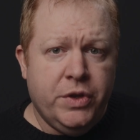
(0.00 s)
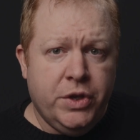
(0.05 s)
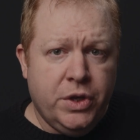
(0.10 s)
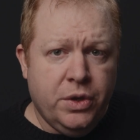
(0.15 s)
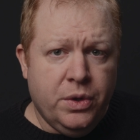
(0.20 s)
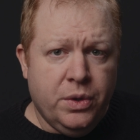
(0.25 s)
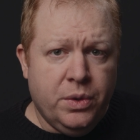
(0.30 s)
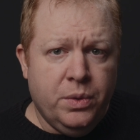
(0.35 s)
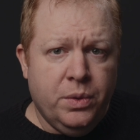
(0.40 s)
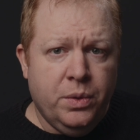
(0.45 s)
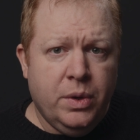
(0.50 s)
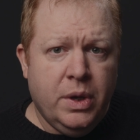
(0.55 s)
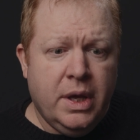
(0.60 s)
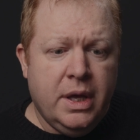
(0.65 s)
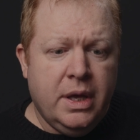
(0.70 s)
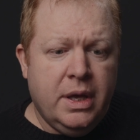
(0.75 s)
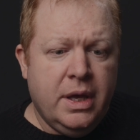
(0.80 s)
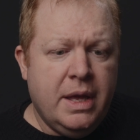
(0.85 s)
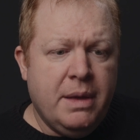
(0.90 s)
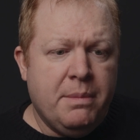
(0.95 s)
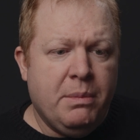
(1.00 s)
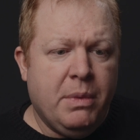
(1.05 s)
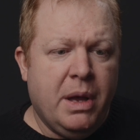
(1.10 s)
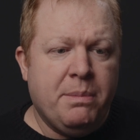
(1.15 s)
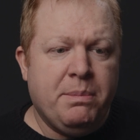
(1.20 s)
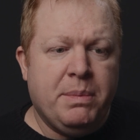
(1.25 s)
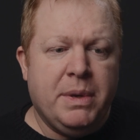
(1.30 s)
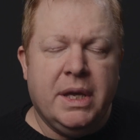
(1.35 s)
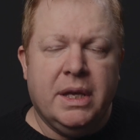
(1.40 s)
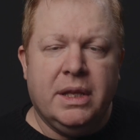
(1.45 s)
you, it
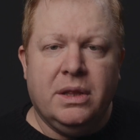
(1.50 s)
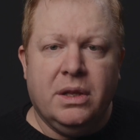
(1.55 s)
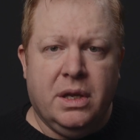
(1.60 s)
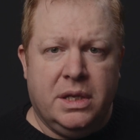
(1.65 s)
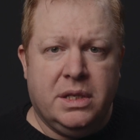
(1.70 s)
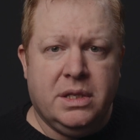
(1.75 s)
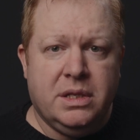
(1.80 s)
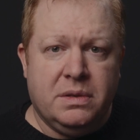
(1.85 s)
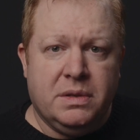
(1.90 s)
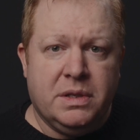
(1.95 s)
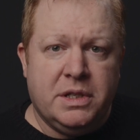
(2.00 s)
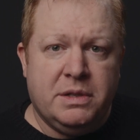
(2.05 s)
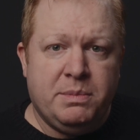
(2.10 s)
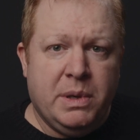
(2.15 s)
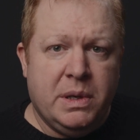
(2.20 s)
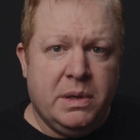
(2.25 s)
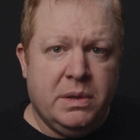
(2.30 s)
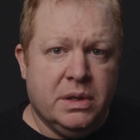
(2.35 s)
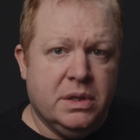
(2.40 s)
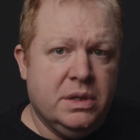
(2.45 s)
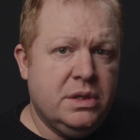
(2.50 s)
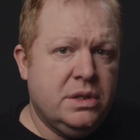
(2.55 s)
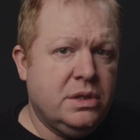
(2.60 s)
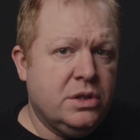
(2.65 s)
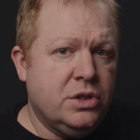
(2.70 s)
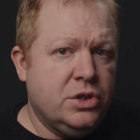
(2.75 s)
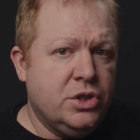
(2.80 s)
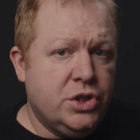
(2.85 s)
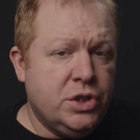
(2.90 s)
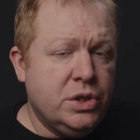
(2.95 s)
might be a nicer experience
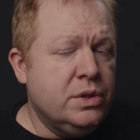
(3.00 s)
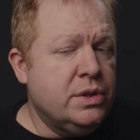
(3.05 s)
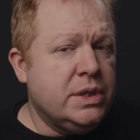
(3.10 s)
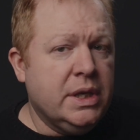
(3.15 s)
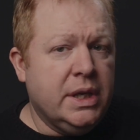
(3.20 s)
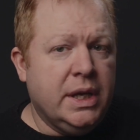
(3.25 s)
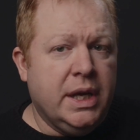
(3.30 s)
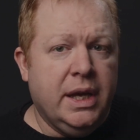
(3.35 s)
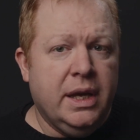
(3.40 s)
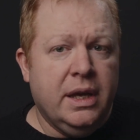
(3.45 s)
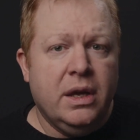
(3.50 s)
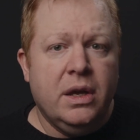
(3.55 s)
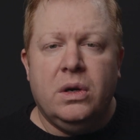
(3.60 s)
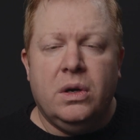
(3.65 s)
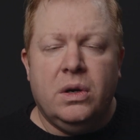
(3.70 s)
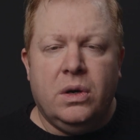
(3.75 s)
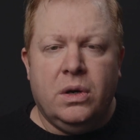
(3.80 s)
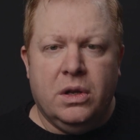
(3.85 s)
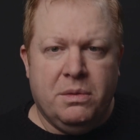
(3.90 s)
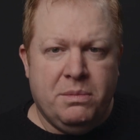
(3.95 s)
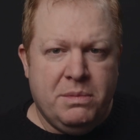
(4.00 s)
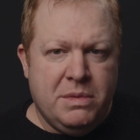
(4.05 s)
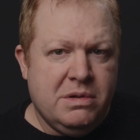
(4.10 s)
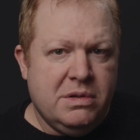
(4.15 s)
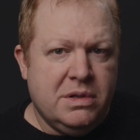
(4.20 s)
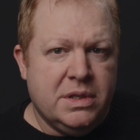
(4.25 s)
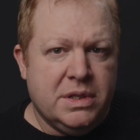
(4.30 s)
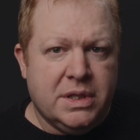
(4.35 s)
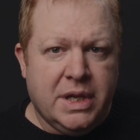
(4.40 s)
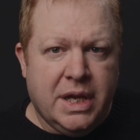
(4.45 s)
shooting it on a
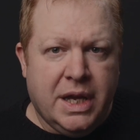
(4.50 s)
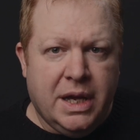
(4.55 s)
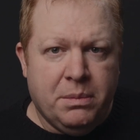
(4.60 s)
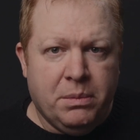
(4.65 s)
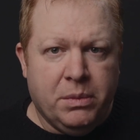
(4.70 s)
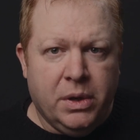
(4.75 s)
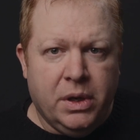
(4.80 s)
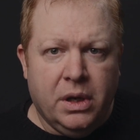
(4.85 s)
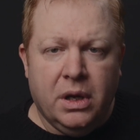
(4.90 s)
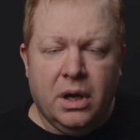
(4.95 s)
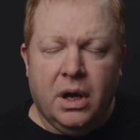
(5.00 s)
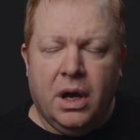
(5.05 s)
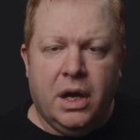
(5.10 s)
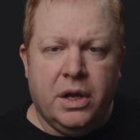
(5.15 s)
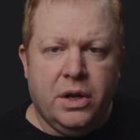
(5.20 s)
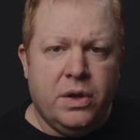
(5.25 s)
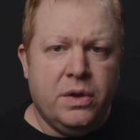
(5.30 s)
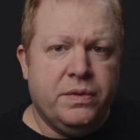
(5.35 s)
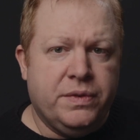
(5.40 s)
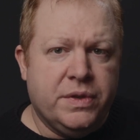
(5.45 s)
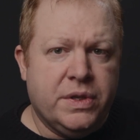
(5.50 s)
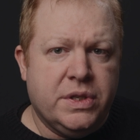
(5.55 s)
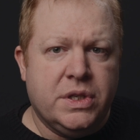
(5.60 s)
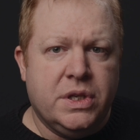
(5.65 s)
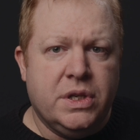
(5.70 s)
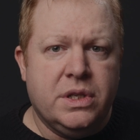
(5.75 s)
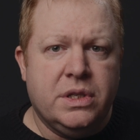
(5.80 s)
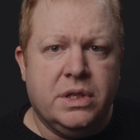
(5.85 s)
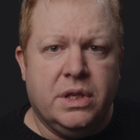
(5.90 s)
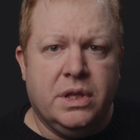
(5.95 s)
mirrorless camera. I know for
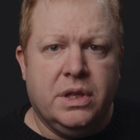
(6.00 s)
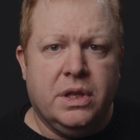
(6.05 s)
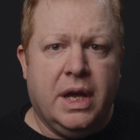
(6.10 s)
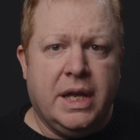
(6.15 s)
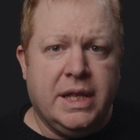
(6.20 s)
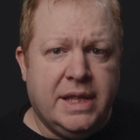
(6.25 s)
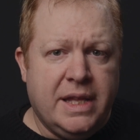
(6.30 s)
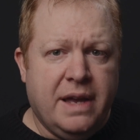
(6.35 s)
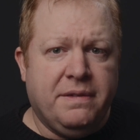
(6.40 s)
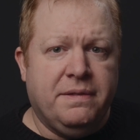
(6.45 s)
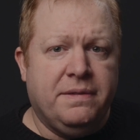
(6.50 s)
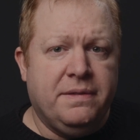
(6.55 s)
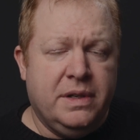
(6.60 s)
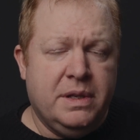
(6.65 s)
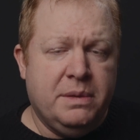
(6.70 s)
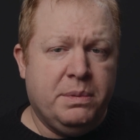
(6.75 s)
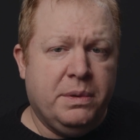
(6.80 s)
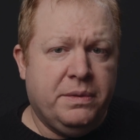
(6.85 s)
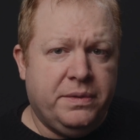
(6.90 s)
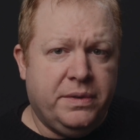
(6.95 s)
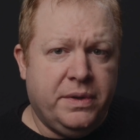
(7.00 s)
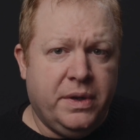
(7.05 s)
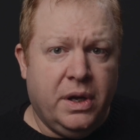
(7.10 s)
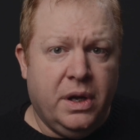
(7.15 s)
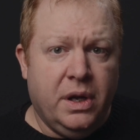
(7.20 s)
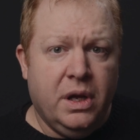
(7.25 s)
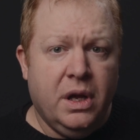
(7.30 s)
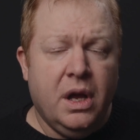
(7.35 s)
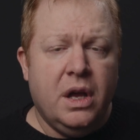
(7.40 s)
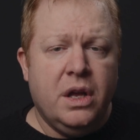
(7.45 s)
certain that I definitely
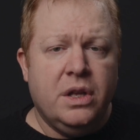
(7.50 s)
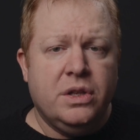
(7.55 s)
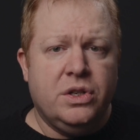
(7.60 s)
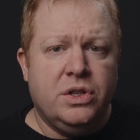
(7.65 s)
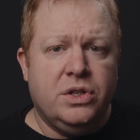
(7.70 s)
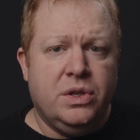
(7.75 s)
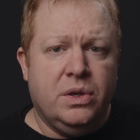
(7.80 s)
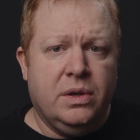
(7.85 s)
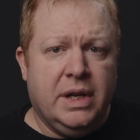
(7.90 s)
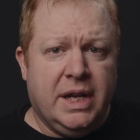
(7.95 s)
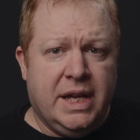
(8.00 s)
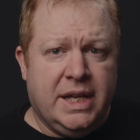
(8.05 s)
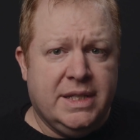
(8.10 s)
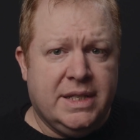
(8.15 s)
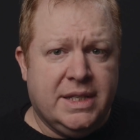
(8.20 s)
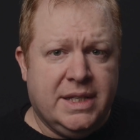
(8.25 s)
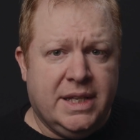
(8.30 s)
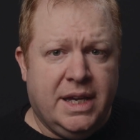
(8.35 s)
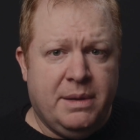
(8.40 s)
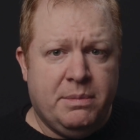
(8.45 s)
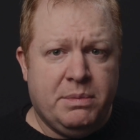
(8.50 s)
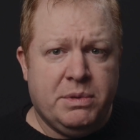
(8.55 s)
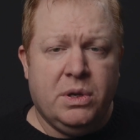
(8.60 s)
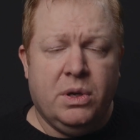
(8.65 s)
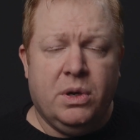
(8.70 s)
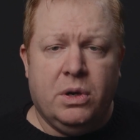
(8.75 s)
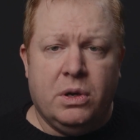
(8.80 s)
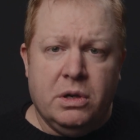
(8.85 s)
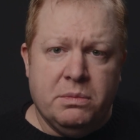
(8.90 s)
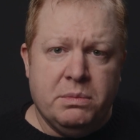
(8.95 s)
prefer to shoot landscapes
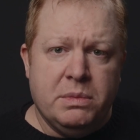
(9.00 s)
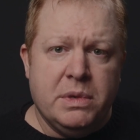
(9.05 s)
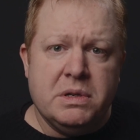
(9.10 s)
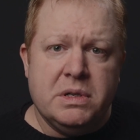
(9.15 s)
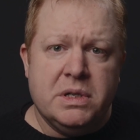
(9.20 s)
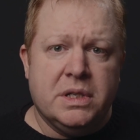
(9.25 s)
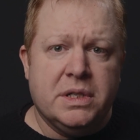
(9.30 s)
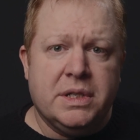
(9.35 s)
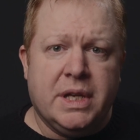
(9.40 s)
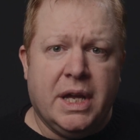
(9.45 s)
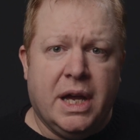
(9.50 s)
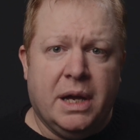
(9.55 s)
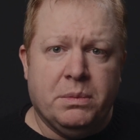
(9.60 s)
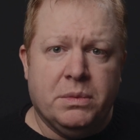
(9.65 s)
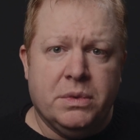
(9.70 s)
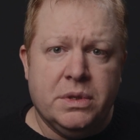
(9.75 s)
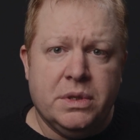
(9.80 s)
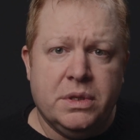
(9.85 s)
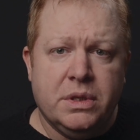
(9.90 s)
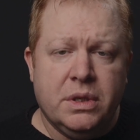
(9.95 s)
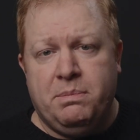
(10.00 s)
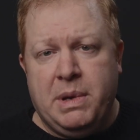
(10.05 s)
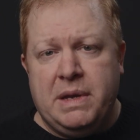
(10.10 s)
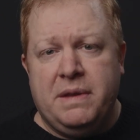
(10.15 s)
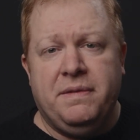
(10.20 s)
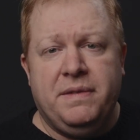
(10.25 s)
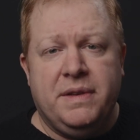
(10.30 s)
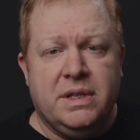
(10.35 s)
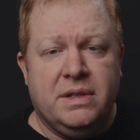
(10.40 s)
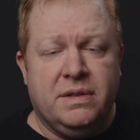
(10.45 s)
on mirrorless cameras. The
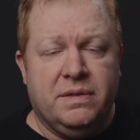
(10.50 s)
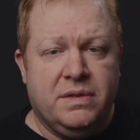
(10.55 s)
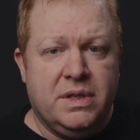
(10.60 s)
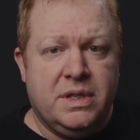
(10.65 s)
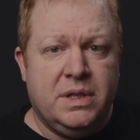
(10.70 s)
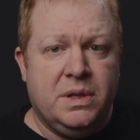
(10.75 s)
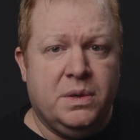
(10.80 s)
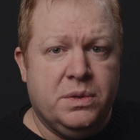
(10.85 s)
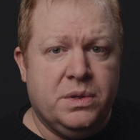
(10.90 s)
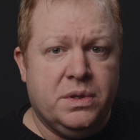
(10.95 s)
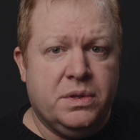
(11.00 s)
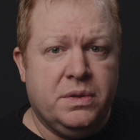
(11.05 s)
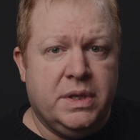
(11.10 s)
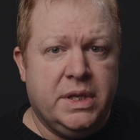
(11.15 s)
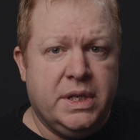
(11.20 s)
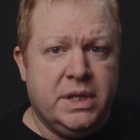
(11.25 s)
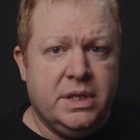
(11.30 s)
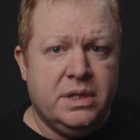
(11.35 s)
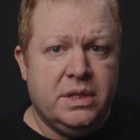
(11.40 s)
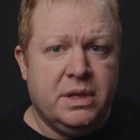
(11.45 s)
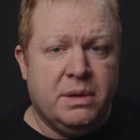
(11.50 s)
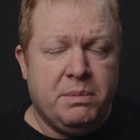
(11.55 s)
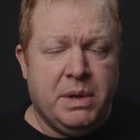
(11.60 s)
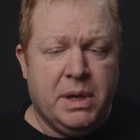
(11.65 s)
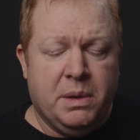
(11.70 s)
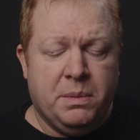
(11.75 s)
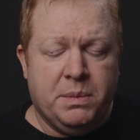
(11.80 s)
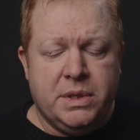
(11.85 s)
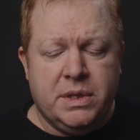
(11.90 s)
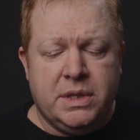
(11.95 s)
benefits of the tilt screens and being
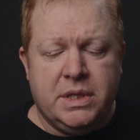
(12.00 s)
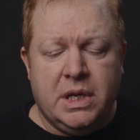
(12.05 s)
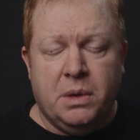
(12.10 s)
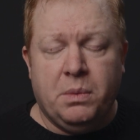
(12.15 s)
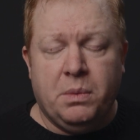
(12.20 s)
able to see